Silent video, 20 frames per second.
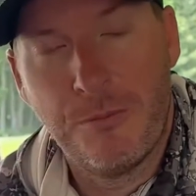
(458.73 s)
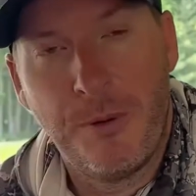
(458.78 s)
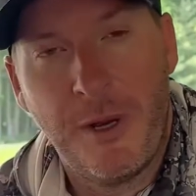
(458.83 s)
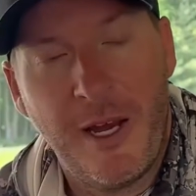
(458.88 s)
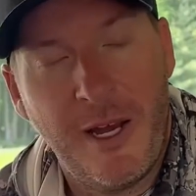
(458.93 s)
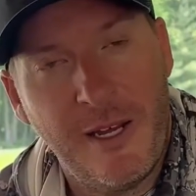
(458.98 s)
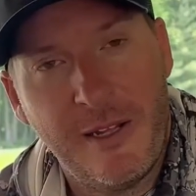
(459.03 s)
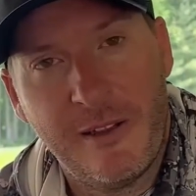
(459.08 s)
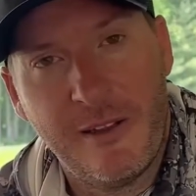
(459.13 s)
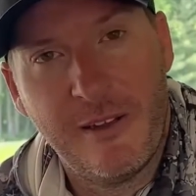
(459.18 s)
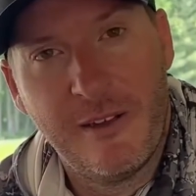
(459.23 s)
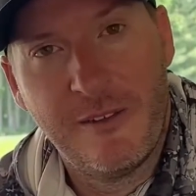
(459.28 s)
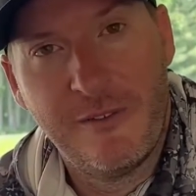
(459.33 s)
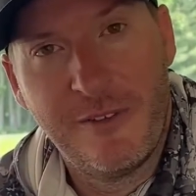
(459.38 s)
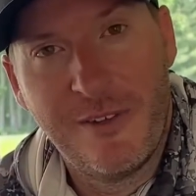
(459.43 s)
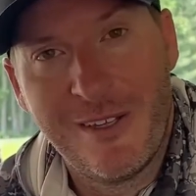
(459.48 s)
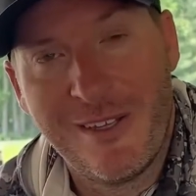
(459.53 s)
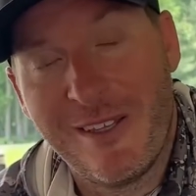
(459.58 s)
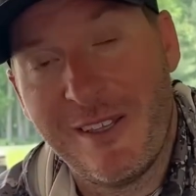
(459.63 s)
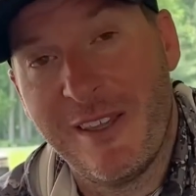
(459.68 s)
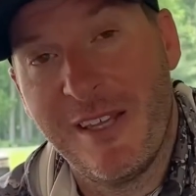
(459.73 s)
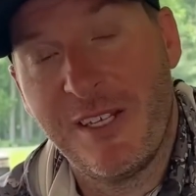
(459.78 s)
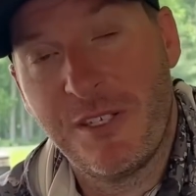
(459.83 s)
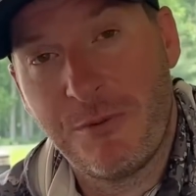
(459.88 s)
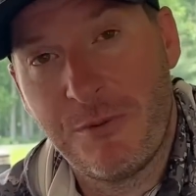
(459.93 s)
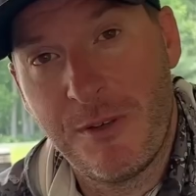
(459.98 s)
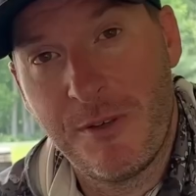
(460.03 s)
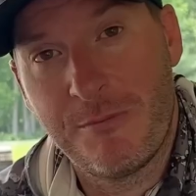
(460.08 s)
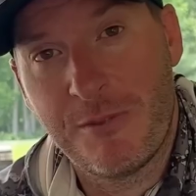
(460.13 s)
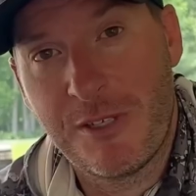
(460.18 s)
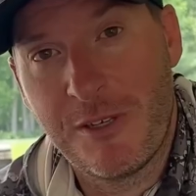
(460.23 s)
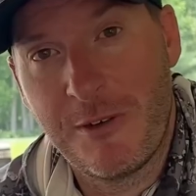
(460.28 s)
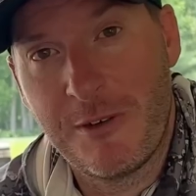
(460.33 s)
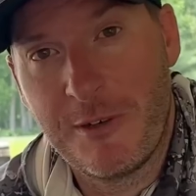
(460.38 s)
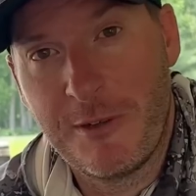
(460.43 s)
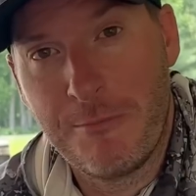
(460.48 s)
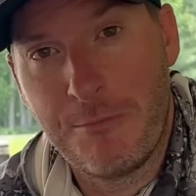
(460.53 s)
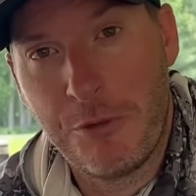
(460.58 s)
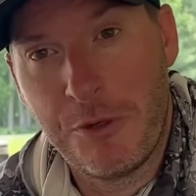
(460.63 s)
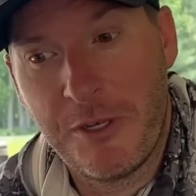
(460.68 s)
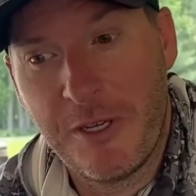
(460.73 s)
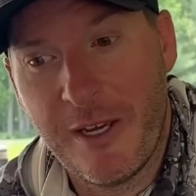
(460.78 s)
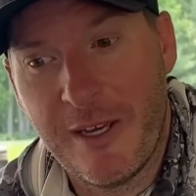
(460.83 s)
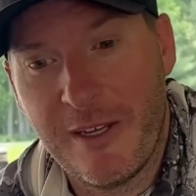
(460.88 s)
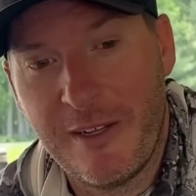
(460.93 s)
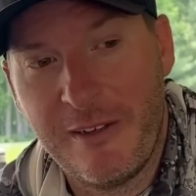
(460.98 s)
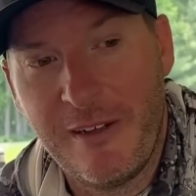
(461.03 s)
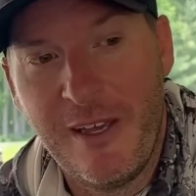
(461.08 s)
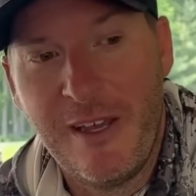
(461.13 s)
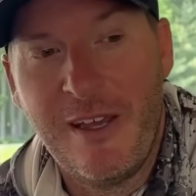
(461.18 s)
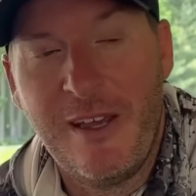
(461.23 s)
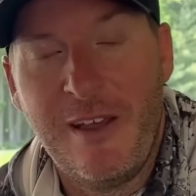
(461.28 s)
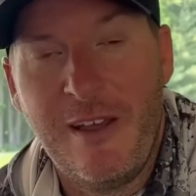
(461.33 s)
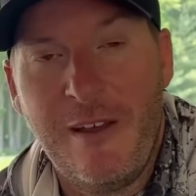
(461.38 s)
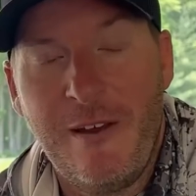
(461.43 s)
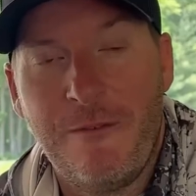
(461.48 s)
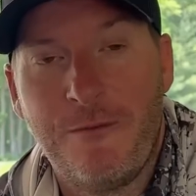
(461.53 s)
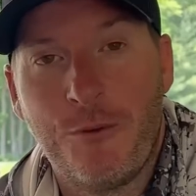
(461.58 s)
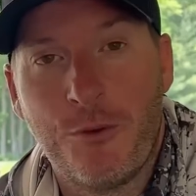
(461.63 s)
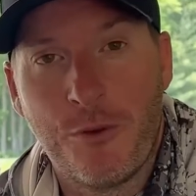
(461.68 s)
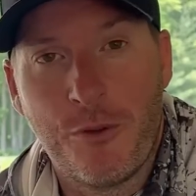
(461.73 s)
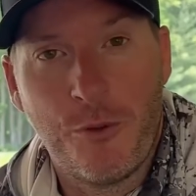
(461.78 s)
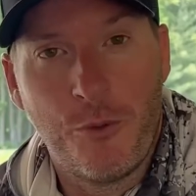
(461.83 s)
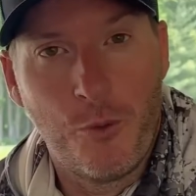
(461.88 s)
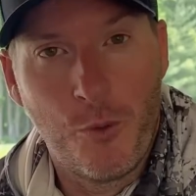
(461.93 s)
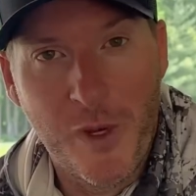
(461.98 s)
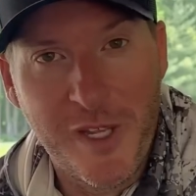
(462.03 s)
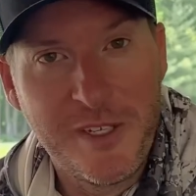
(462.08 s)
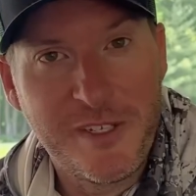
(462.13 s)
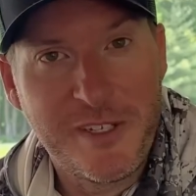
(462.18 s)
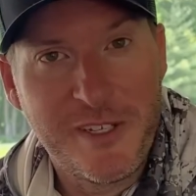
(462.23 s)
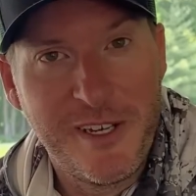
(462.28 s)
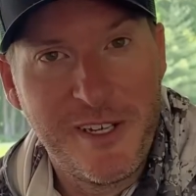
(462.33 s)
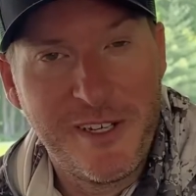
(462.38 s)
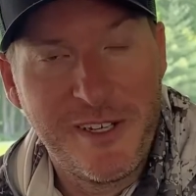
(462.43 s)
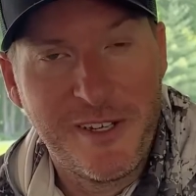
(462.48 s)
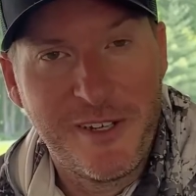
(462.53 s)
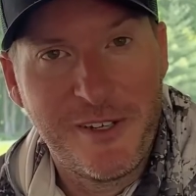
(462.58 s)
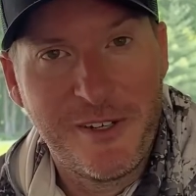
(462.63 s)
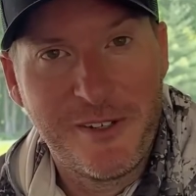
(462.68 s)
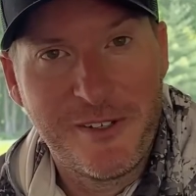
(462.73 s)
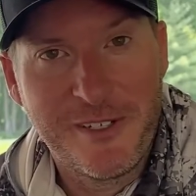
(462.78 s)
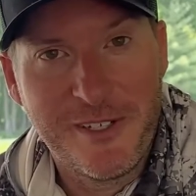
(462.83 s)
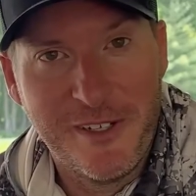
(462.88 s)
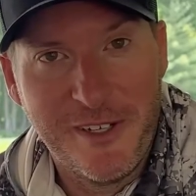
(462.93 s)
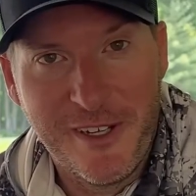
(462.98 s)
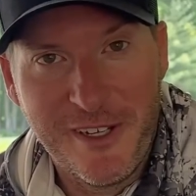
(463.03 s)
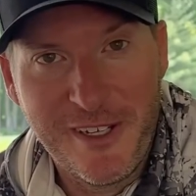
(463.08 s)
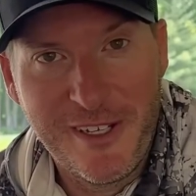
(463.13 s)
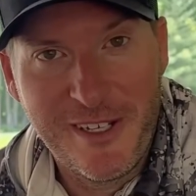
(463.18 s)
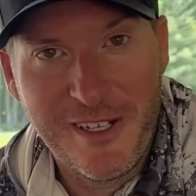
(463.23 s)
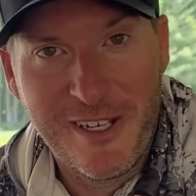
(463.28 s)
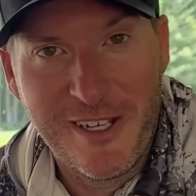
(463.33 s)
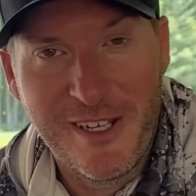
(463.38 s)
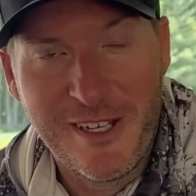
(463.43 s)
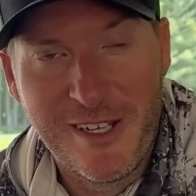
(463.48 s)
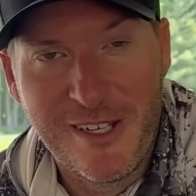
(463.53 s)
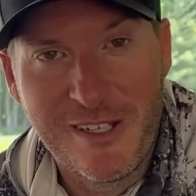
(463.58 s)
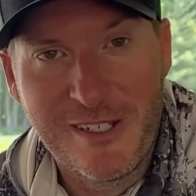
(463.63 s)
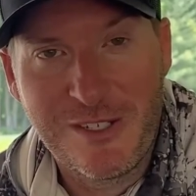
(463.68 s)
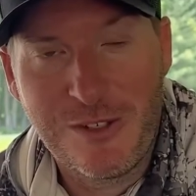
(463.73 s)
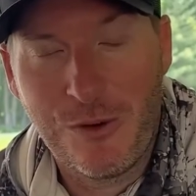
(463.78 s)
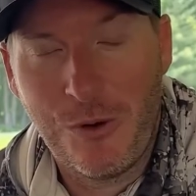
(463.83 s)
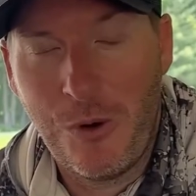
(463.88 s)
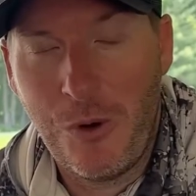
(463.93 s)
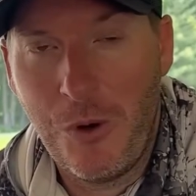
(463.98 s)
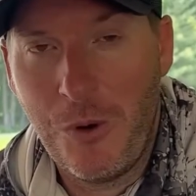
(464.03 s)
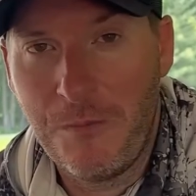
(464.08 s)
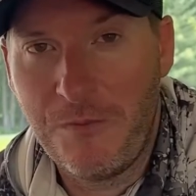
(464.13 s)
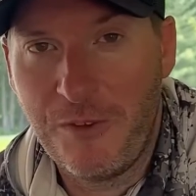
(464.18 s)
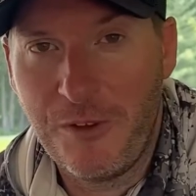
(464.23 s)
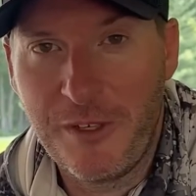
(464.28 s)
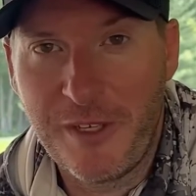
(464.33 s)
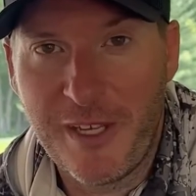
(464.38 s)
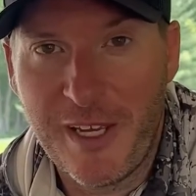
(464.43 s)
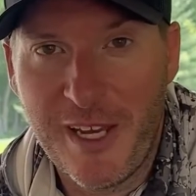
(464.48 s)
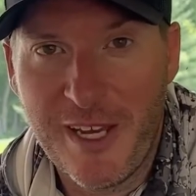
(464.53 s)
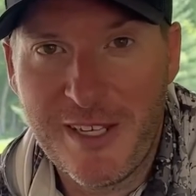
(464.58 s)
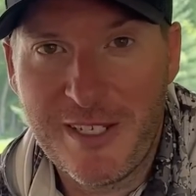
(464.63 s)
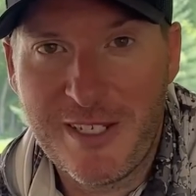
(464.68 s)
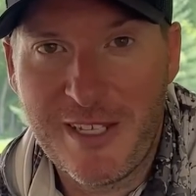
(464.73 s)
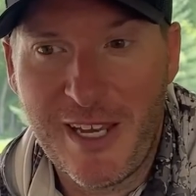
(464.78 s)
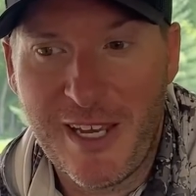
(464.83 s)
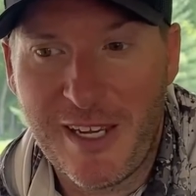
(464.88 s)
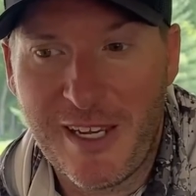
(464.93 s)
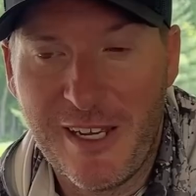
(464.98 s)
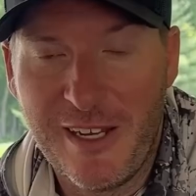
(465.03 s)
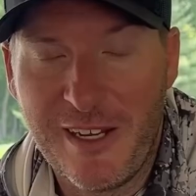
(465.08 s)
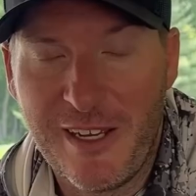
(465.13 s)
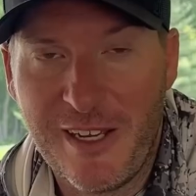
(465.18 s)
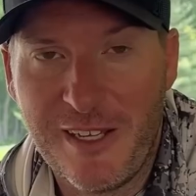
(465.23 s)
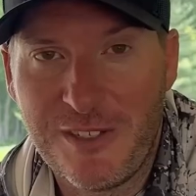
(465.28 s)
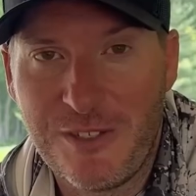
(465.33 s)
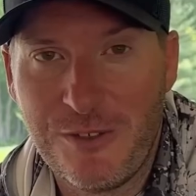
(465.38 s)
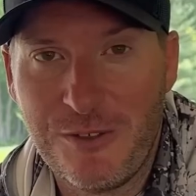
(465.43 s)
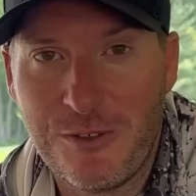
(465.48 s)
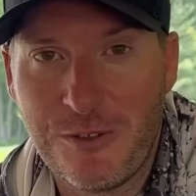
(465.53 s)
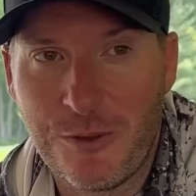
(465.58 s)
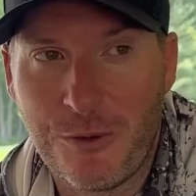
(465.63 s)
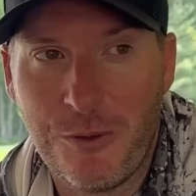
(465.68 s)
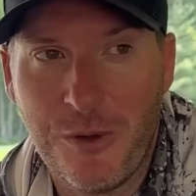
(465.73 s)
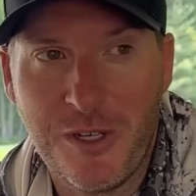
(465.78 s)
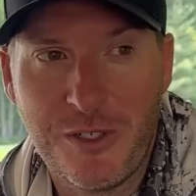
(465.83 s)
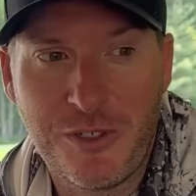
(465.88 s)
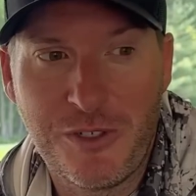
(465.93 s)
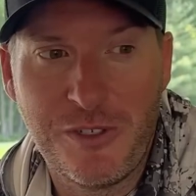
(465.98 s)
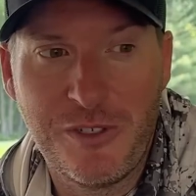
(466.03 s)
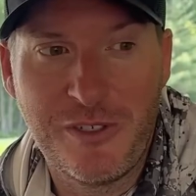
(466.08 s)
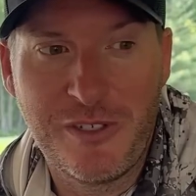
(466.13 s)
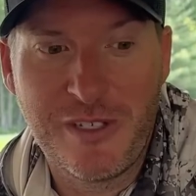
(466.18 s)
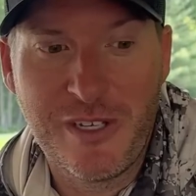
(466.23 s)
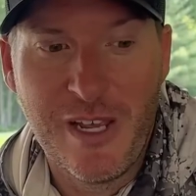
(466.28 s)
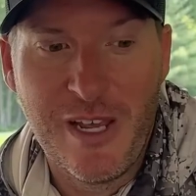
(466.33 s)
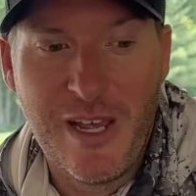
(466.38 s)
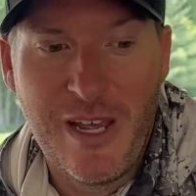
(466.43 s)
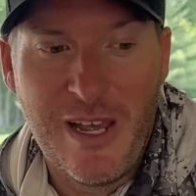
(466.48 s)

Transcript: a pile of. And that's what I'm starting to put on for the Wednesday nighter tonight. So hopefully, guys, that kind of answers your questions.